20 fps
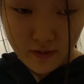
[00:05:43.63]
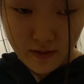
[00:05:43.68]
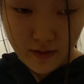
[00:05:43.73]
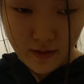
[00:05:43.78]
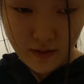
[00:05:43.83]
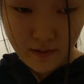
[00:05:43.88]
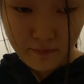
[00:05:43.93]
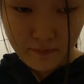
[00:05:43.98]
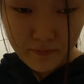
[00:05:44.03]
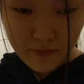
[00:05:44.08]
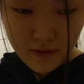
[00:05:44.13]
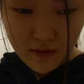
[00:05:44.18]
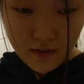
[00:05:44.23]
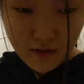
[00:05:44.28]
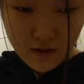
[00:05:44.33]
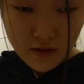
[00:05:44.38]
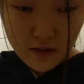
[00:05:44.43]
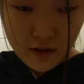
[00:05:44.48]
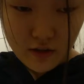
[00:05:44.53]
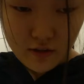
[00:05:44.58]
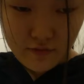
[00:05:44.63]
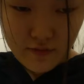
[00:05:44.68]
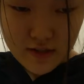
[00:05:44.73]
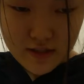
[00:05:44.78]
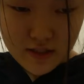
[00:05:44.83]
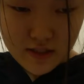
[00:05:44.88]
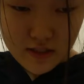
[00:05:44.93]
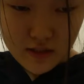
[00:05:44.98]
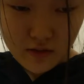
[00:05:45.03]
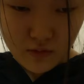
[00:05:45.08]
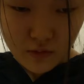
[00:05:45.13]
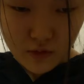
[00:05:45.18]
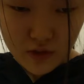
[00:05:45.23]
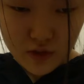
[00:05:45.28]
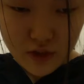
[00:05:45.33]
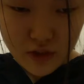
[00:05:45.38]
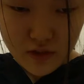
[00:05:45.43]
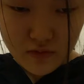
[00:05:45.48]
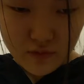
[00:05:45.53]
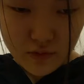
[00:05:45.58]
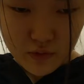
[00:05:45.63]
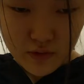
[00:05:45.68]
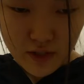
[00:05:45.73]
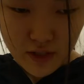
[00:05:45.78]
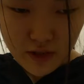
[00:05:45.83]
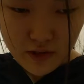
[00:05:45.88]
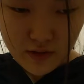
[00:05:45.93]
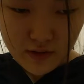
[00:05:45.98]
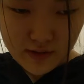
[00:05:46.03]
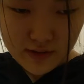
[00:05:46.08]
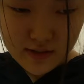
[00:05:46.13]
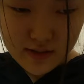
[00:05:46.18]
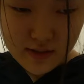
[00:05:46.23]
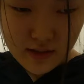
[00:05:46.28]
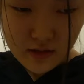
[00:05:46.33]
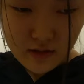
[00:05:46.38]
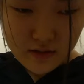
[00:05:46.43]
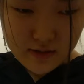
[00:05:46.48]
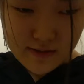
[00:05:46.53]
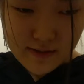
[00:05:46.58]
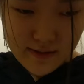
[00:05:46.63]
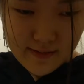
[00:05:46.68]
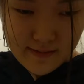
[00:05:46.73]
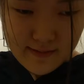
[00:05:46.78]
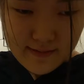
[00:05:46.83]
Okay, key events in the origin of eukaryotic cells.